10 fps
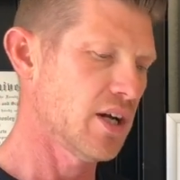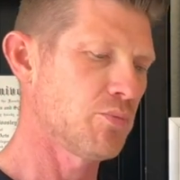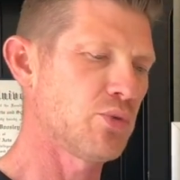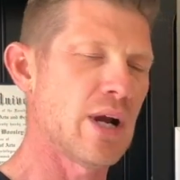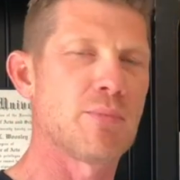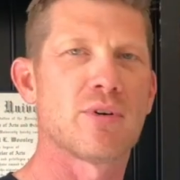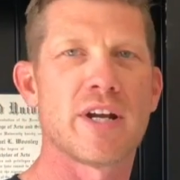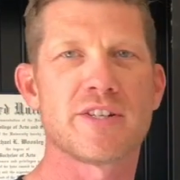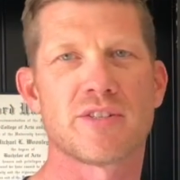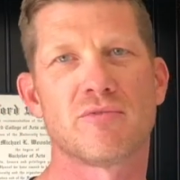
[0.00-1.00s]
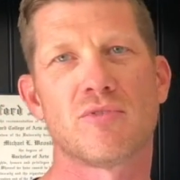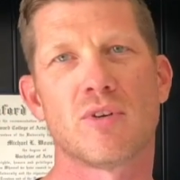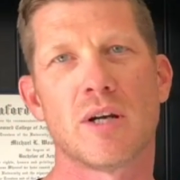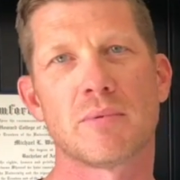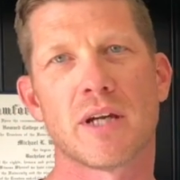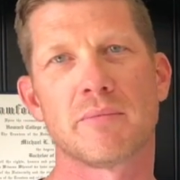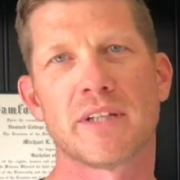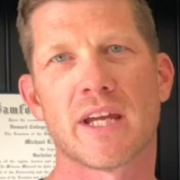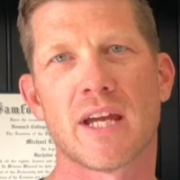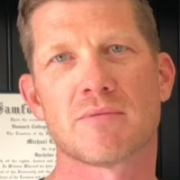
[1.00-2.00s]
preparation for upcoming
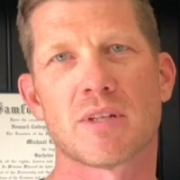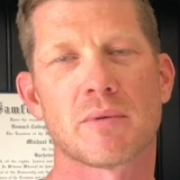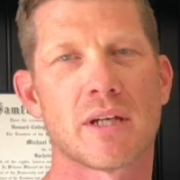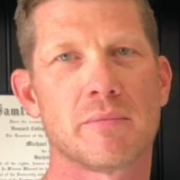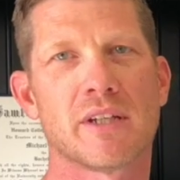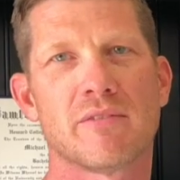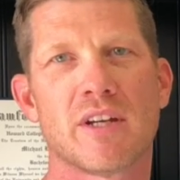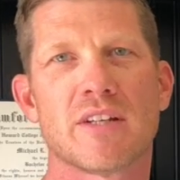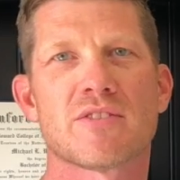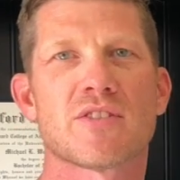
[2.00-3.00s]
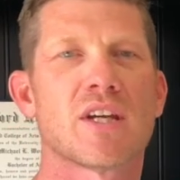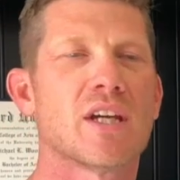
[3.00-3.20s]
games, upcoming events.